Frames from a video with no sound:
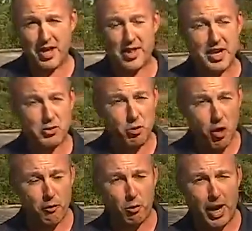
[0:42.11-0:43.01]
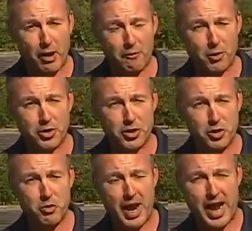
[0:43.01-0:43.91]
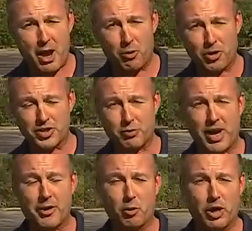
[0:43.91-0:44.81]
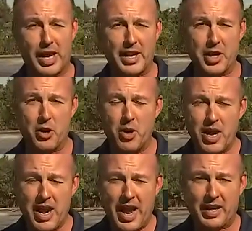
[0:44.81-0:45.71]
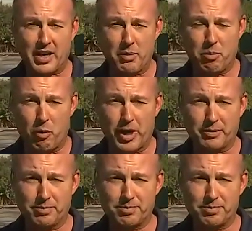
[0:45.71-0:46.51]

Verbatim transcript: then they drove around for two hours around Orlando at gunpoint.